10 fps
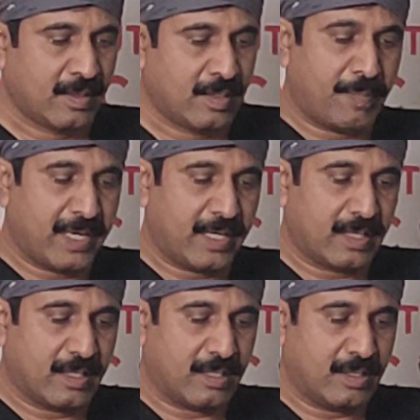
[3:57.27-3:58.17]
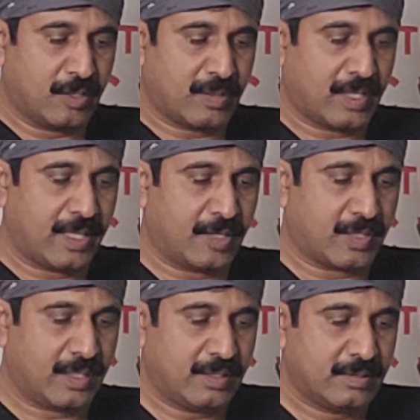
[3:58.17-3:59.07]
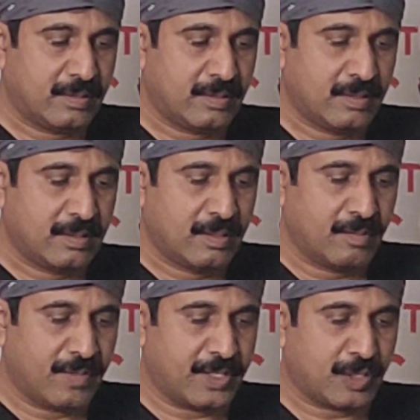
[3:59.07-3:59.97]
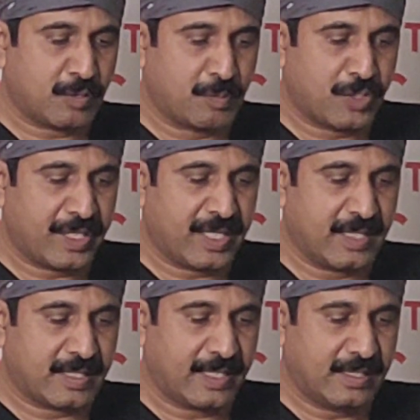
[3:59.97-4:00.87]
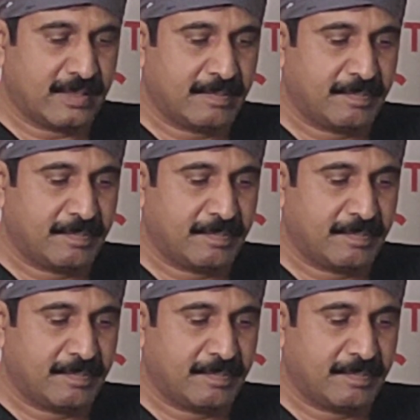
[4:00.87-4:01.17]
Opening into the aorta, we're just pushing inside.